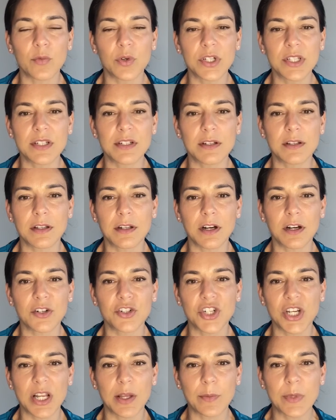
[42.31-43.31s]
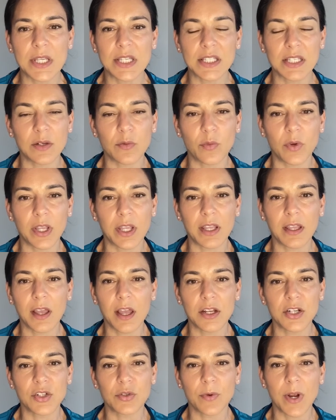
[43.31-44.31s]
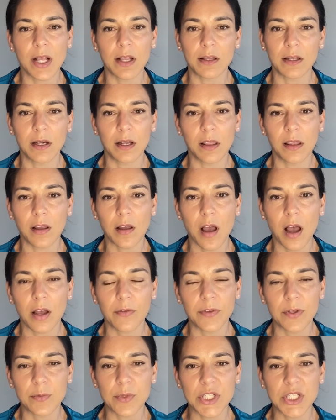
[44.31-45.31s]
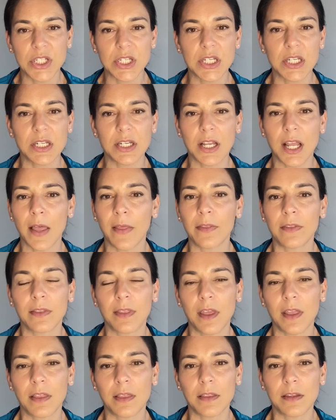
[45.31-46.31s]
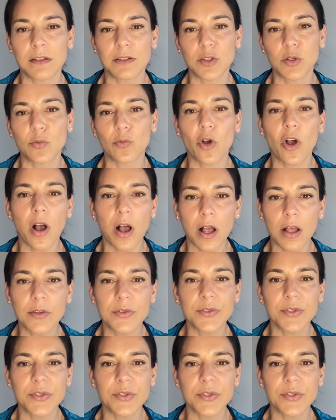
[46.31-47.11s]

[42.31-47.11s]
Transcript: we're still in our jammies, and we head directly to the coffee machine and then the Zoom call.